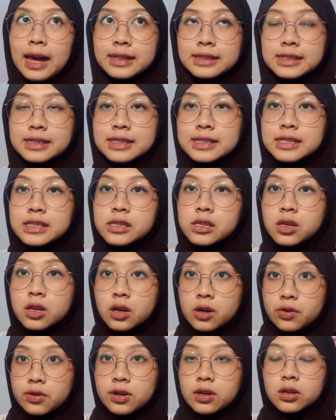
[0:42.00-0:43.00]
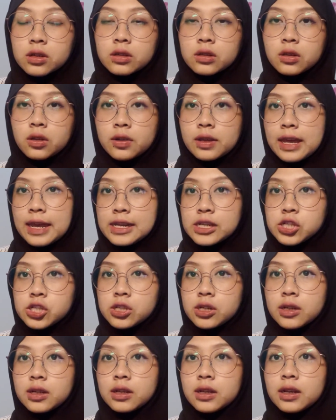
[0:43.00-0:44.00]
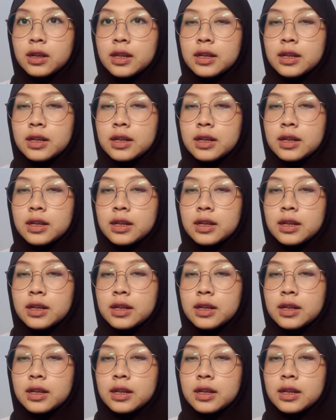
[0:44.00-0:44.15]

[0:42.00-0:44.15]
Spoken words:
Alice's current location